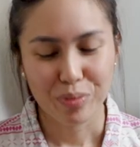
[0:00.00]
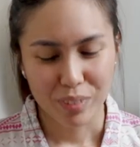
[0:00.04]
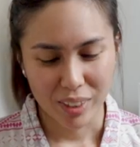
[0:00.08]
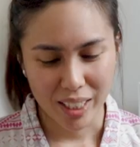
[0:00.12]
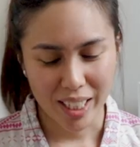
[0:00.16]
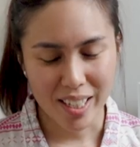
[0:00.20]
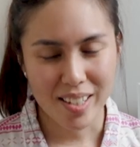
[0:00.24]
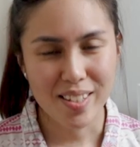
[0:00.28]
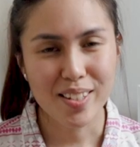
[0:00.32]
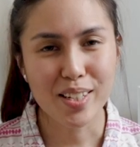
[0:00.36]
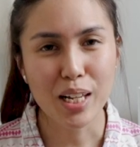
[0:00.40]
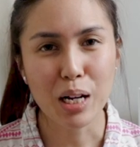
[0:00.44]

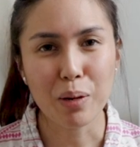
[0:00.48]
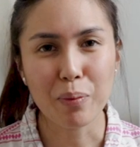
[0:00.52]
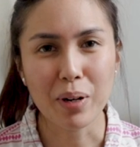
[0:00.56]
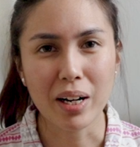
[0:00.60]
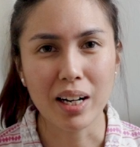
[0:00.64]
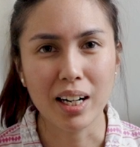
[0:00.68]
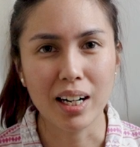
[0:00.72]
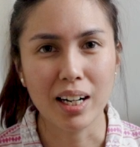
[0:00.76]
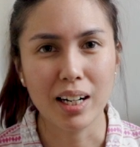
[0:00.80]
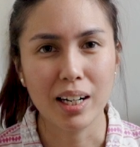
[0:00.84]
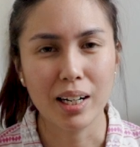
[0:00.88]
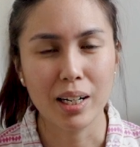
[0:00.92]
Next up
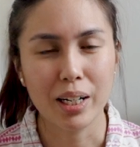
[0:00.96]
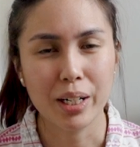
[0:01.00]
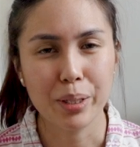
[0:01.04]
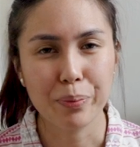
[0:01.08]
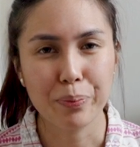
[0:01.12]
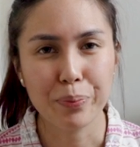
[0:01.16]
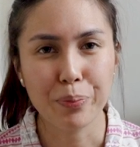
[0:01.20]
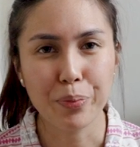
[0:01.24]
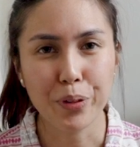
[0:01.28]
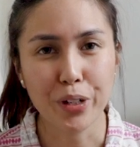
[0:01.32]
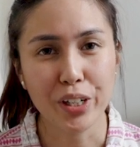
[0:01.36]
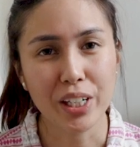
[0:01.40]
are
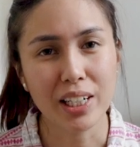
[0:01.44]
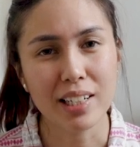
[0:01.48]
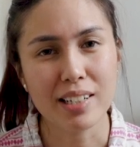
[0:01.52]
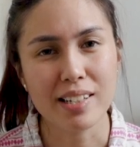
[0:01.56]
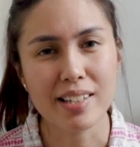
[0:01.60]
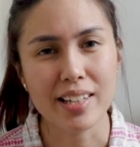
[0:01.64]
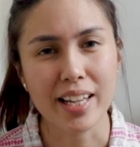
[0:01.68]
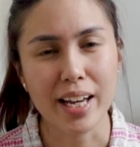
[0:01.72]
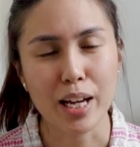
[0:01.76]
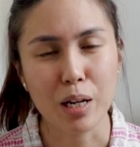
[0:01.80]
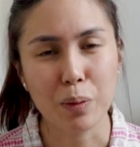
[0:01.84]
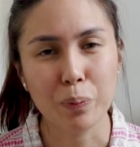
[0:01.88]
products
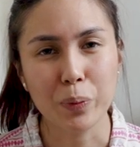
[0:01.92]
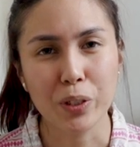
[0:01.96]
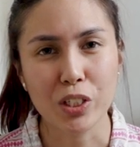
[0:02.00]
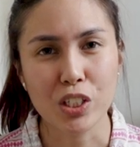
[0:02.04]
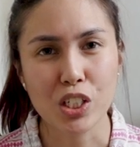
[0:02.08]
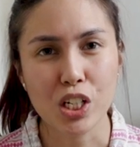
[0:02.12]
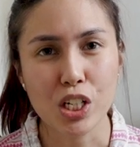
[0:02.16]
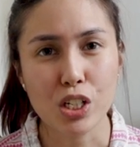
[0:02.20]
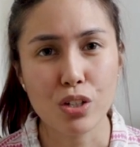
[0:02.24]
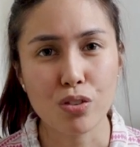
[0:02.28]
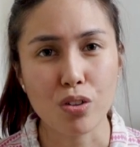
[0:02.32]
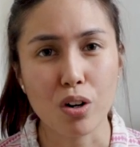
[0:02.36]
that I
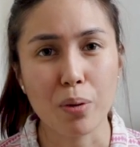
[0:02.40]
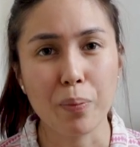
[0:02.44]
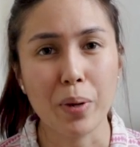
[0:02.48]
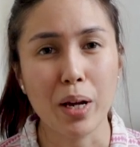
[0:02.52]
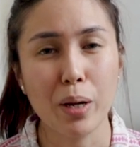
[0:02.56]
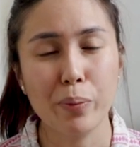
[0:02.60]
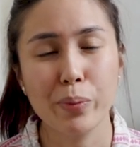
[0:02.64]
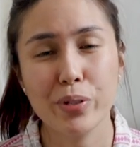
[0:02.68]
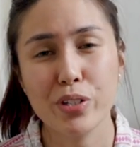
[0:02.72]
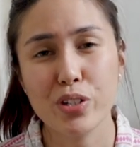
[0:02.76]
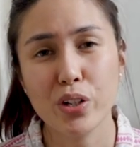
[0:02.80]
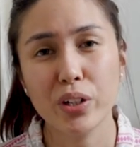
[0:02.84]
purchase from
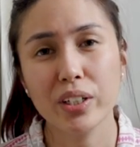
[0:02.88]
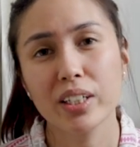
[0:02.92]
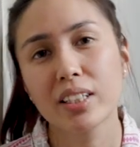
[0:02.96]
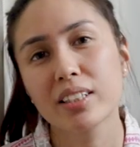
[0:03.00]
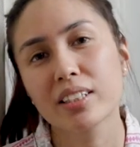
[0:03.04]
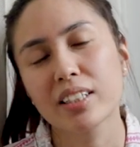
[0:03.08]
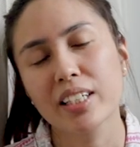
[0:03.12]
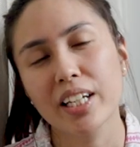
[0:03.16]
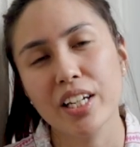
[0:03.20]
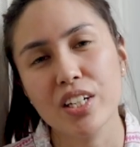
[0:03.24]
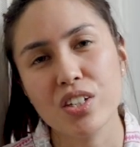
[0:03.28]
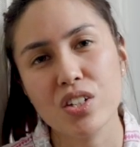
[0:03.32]
Amazon
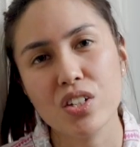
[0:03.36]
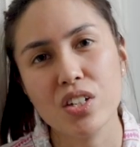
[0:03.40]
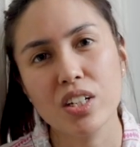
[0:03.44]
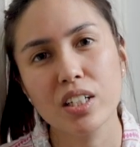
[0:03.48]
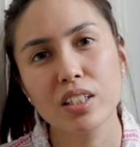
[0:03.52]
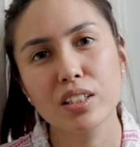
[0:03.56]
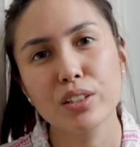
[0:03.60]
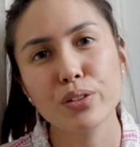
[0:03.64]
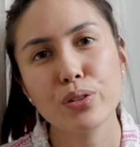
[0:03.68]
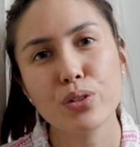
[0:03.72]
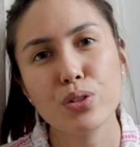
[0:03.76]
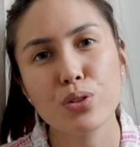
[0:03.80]
International.